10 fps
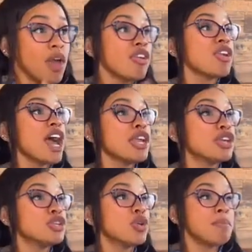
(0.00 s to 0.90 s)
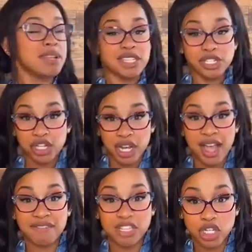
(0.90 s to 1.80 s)
Whether or not you're doing business, you're
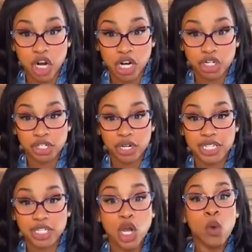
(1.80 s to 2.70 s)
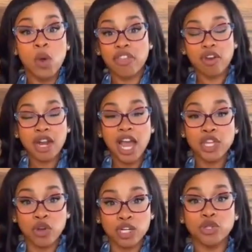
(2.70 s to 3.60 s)
going to have this car insurance. Whether or
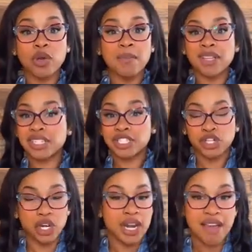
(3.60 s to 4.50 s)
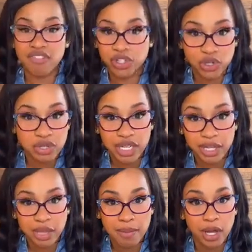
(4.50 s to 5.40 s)
not you're doing business, you're going to have this
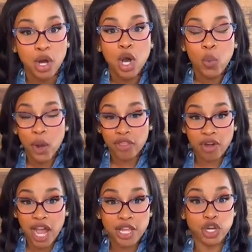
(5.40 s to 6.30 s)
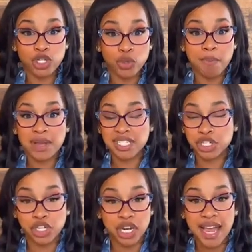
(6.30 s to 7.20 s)
utility bill. Whether or not you're doing
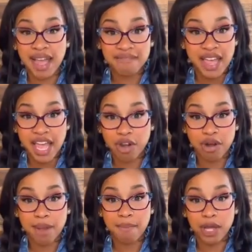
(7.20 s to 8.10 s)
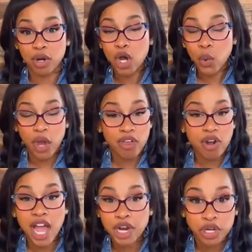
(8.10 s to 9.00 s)
business, you're going to have that internet bill.
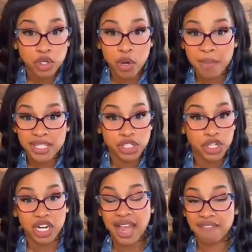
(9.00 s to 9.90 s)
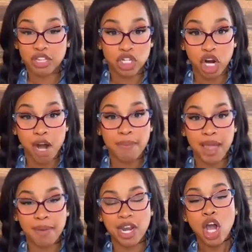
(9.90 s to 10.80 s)
Whether or not you're doing business, you're going to have this car
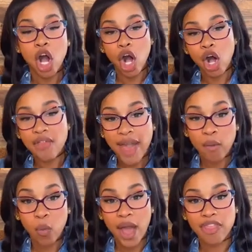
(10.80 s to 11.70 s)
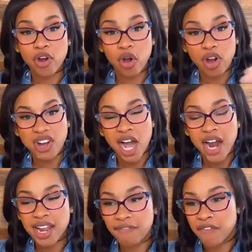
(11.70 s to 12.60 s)
payment. All that whether or
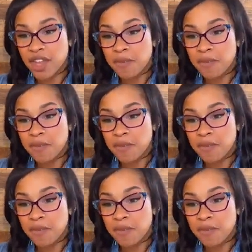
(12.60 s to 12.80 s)
not